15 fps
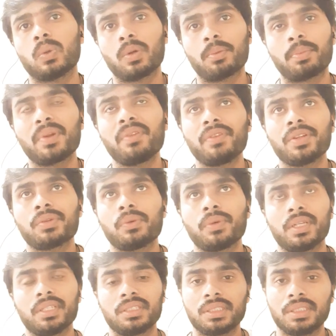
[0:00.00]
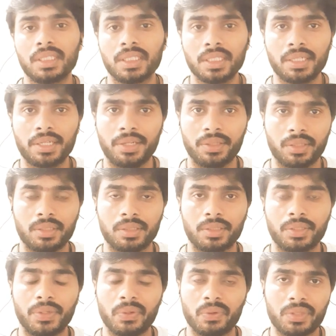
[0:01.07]
previous students there in
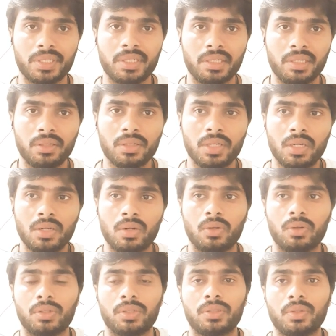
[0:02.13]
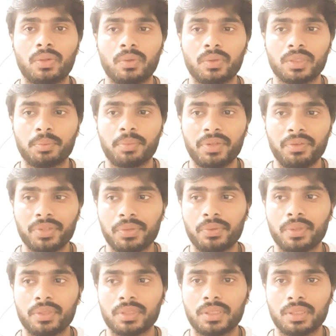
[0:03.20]
the university, or who are the previous
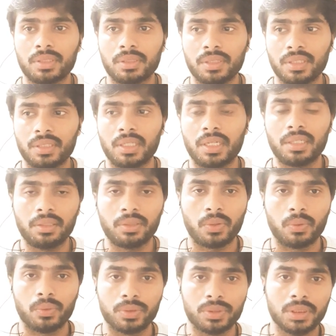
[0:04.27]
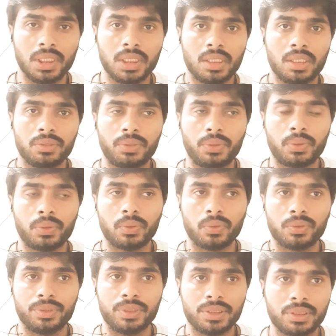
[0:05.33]
students in that course.
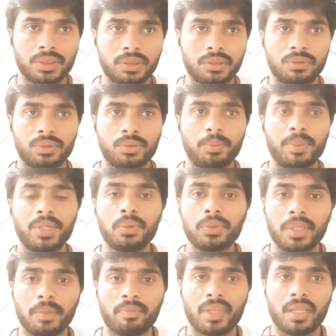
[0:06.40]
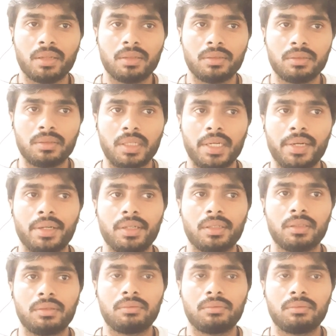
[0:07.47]
So just speak to them and